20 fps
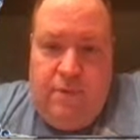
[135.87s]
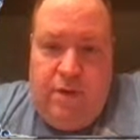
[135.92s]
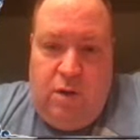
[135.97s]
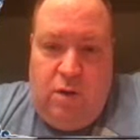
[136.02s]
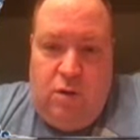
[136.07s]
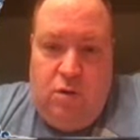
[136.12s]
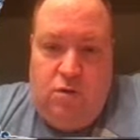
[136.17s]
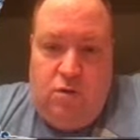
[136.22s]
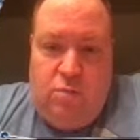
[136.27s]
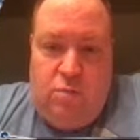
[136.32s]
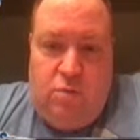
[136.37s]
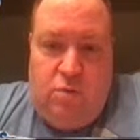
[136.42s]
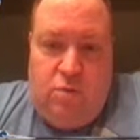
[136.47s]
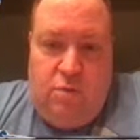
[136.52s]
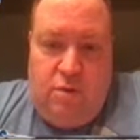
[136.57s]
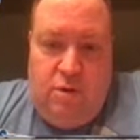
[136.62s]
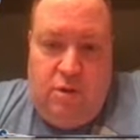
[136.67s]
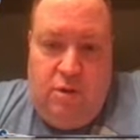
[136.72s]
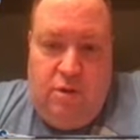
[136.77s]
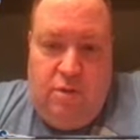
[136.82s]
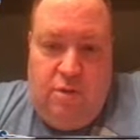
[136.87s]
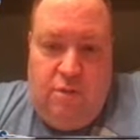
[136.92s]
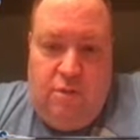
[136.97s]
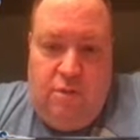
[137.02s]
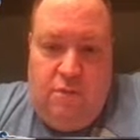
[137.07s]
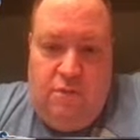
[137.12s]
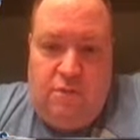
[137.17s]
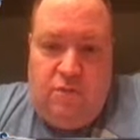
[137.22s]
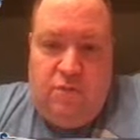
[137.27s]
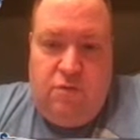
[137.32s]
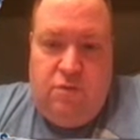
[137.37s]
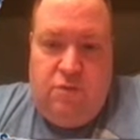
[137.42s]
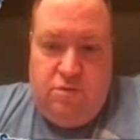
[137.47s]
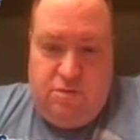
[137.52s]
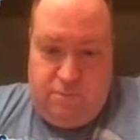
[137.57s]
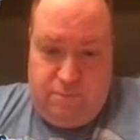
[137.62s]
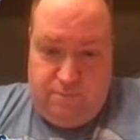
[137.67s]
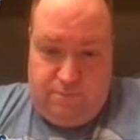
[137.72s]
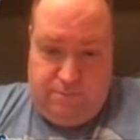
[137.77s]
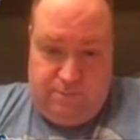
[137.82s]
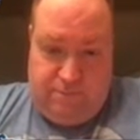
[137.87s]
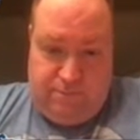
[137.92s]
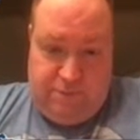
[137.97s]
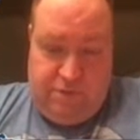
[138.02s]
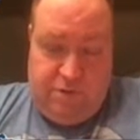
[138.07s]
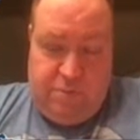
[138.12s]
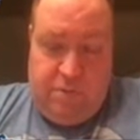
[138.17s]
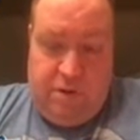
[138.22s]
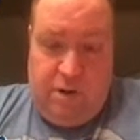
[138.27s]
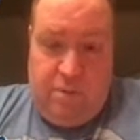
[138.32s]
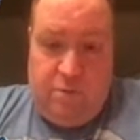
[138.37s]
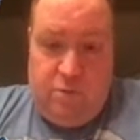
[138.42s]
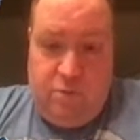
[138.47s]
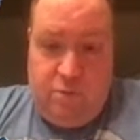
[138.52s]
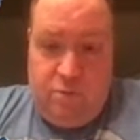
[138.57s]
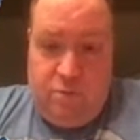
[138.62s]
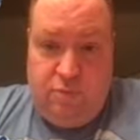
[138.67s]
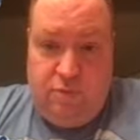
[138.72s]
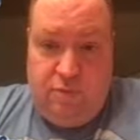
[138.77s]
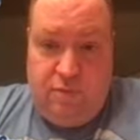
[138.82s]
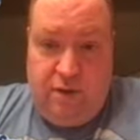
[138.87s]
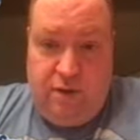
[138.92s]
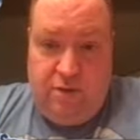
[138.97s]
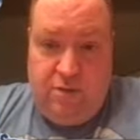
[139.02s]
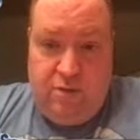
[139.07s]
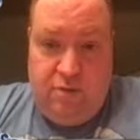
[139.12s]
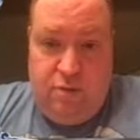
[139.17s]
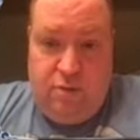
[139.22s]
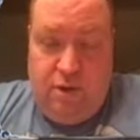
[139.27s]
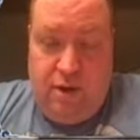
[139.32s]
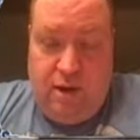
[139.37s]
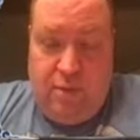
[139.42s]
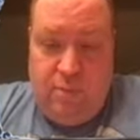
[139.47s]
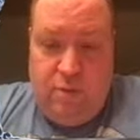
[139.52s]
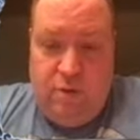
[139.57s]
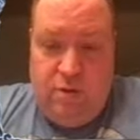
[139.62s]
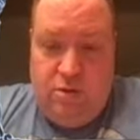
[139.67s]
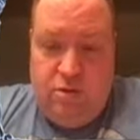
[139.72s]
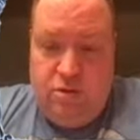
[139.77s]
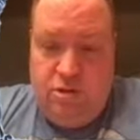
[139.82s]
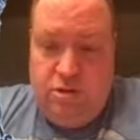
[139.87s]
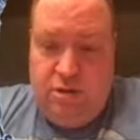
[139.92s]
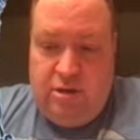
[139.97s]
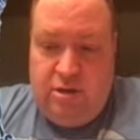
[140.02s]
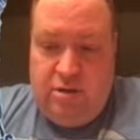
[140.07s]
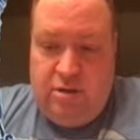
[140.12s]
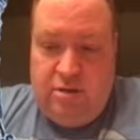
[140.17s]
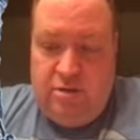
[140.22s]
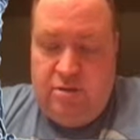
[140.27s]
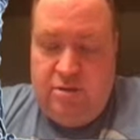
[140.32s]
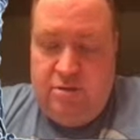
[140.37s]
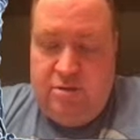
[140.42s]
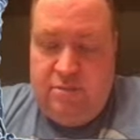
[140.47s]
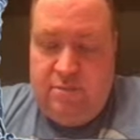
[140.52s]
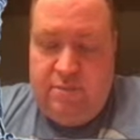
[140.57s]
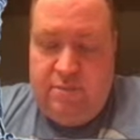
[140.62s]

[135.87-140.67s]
Earth ability to be able to prevent 2 damage is